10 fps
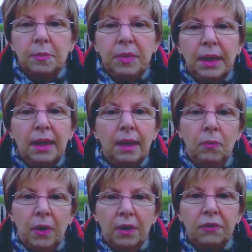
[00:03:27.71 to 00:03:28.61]
To
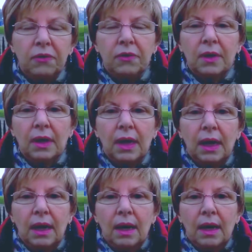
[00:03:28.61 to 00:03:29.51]
begin with,
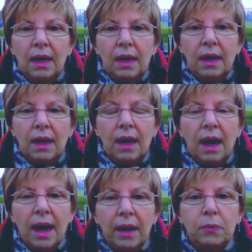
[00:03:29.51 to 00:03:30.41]

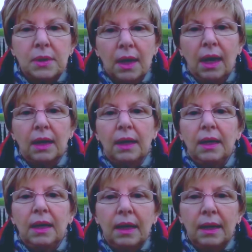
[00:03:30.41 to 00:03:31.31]
I was
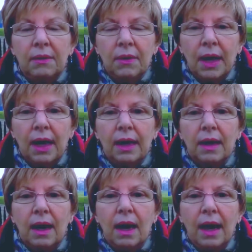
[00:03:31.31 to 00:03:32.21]
lucky in that
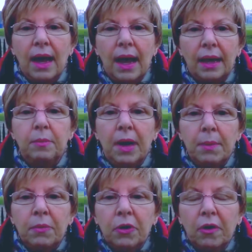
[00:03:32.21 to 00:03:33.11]
I had a
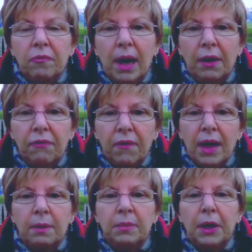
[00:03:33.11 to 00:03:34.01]
member of my
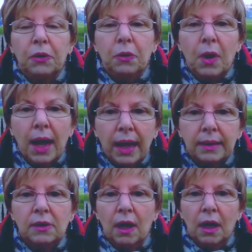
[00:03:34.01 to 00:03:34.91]
family who
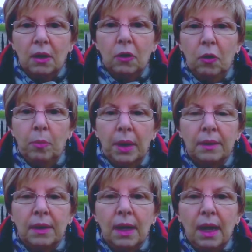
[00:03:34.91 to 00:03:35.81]
had glaucoma,
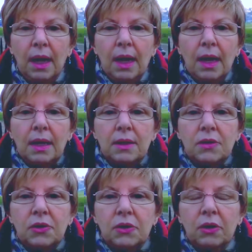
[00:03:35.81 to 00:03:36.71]

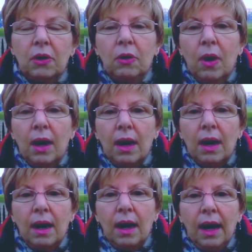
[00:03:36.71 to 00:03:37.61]
so
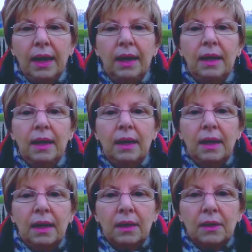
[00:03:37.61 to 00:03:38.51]
I
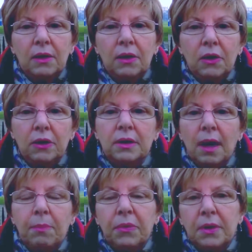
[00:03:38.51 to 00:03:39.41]

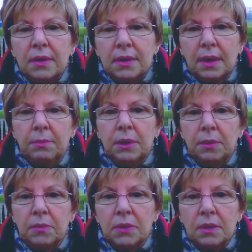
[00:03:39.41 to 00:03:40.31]
looked up the
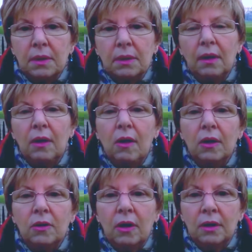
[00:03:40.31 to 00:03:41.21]
symptoms a
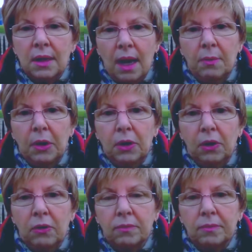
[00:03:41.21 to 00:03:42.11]
long time
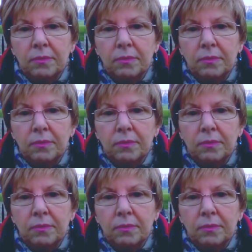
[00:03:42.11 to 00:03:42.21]
ago.